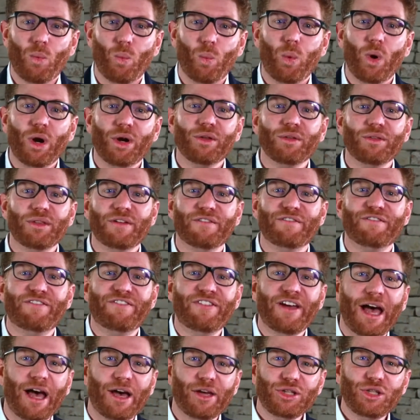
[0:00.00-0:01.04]
What are the
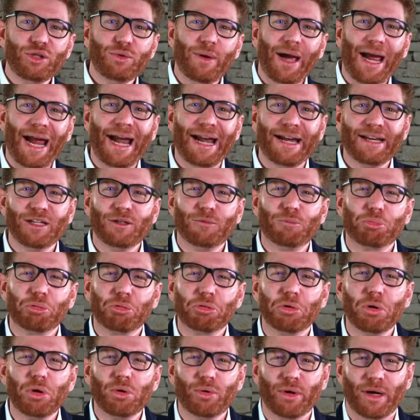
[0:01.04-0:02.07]
value-added
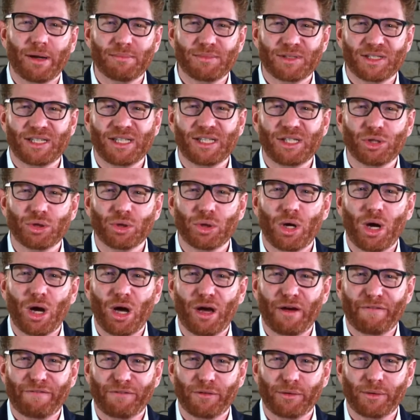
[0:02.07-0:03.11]
programs that you're
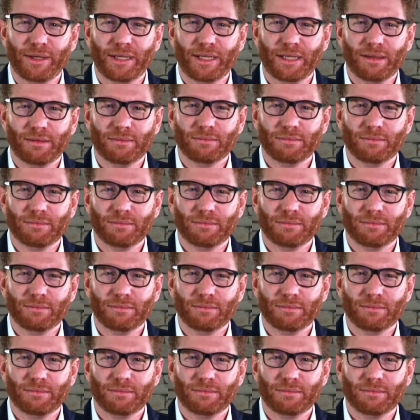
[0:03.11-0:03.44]
offering?